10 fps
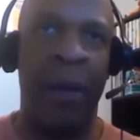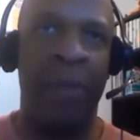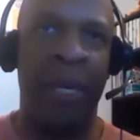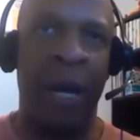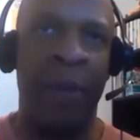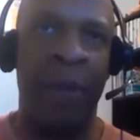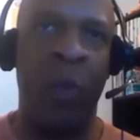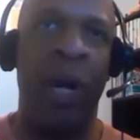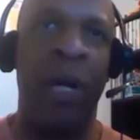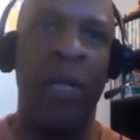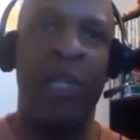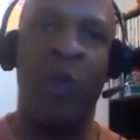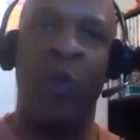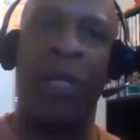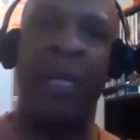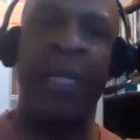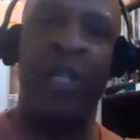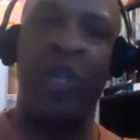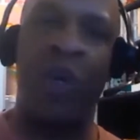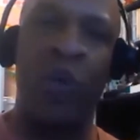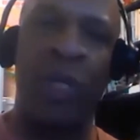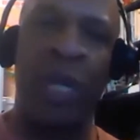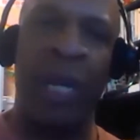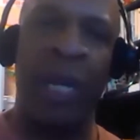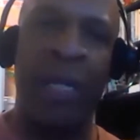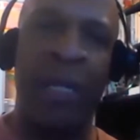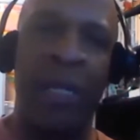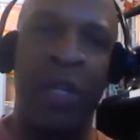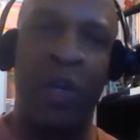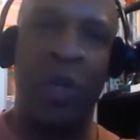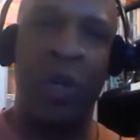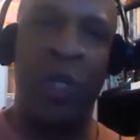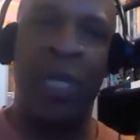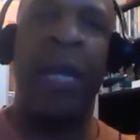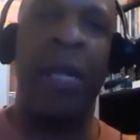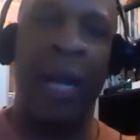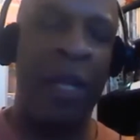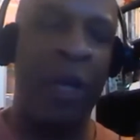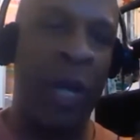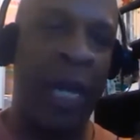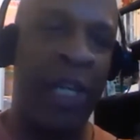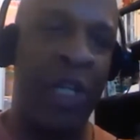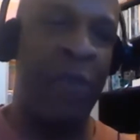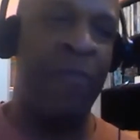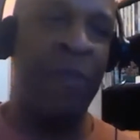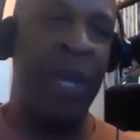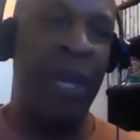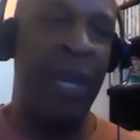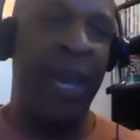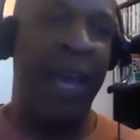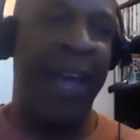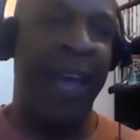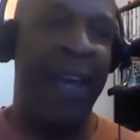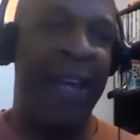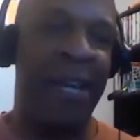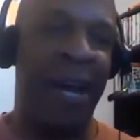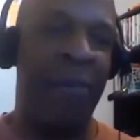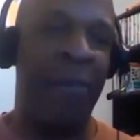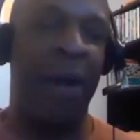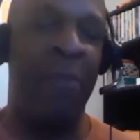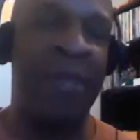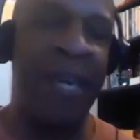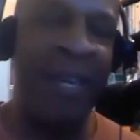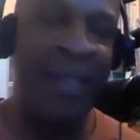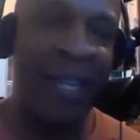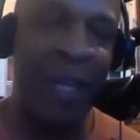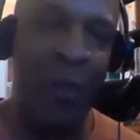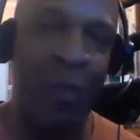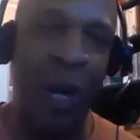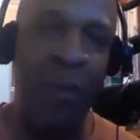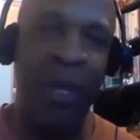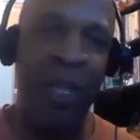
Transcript: becoming well as quickly as those in your satellite location. And I'm thinking that there's probably